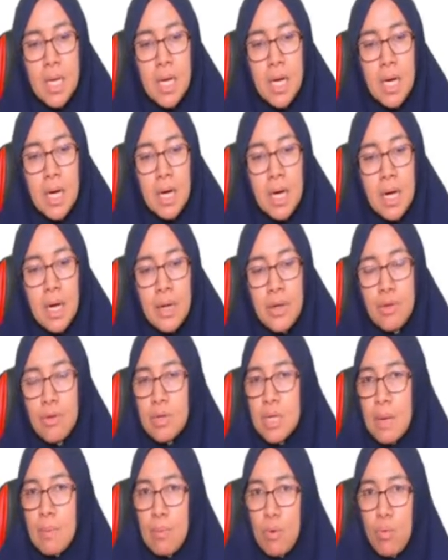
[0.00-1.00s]
node
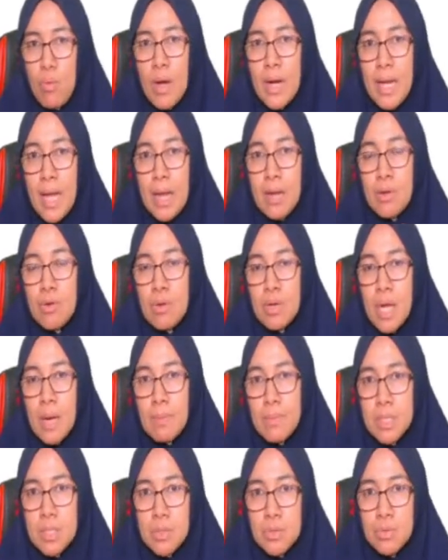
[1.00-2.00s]
number 1 and node
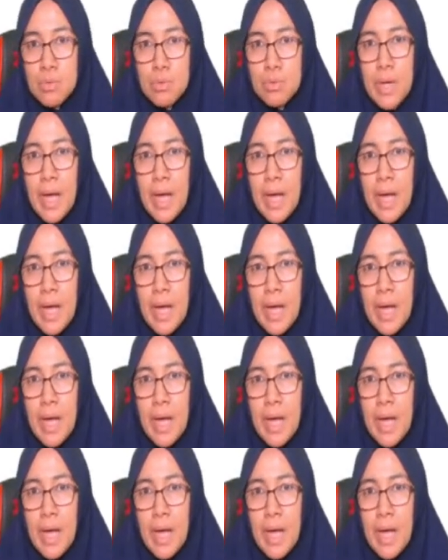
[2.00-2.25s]
number 2,